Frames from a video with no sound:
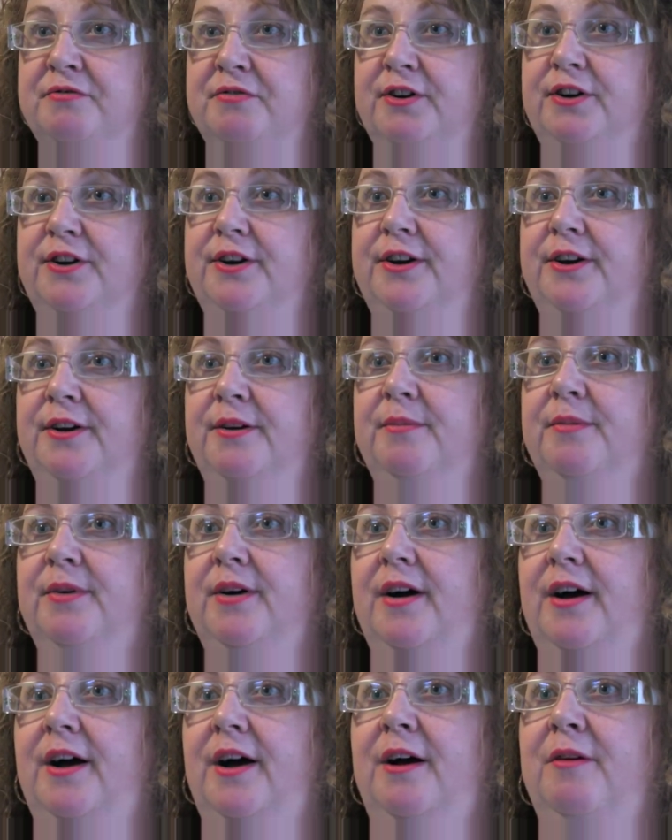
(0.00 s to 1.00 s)
room
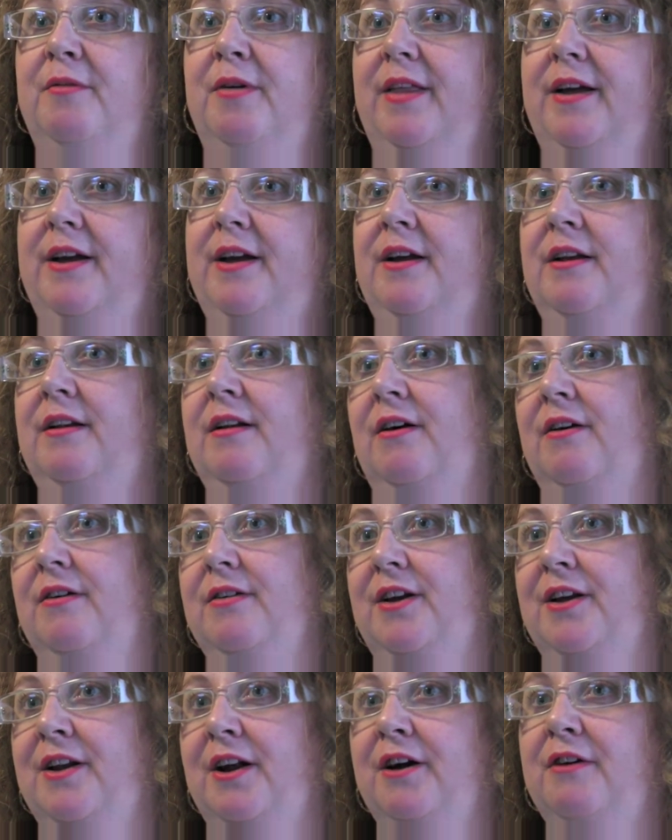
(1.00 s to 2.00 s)
where they can,
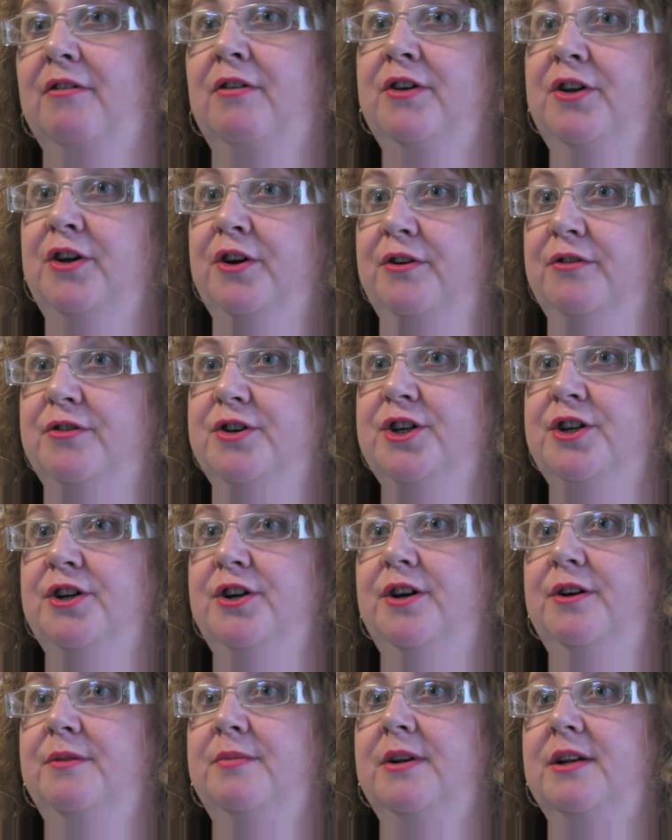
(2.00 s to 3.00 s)
like, you know, go on
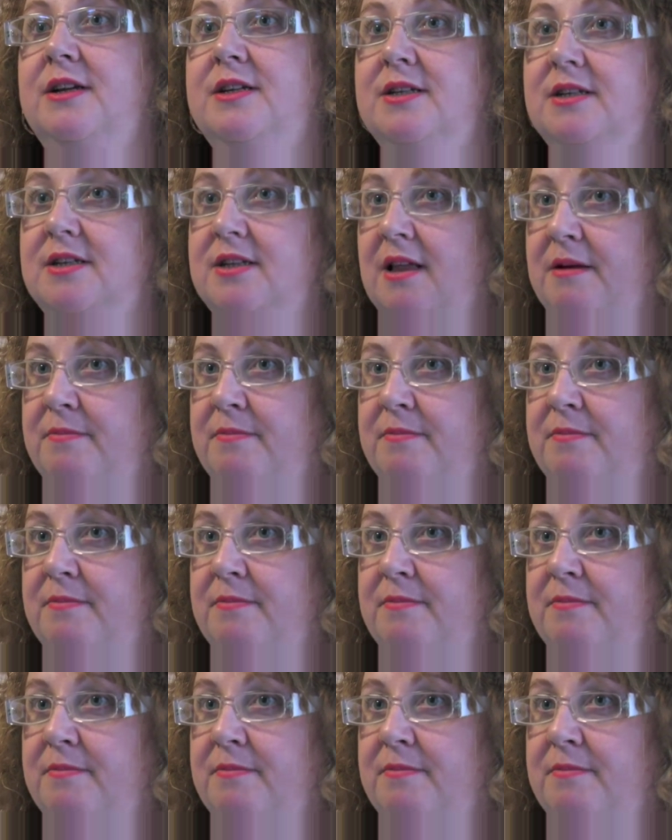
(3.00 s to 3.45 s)
YouTube and listen to their